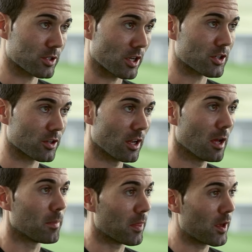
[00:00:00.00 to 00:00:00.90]
possession,
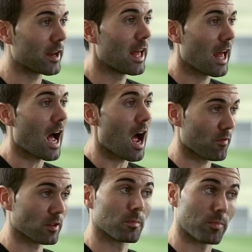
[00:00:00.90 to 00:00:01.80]
but then
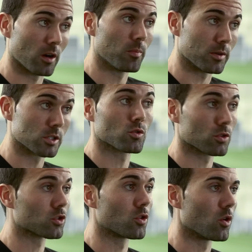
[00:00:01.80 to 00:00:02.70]
having the purpose
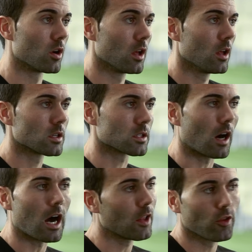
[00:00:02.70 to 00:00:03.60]
to score.
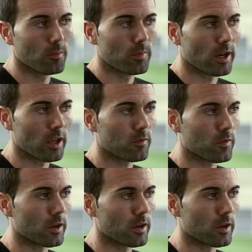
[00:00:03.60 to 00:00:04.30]
So I don't believe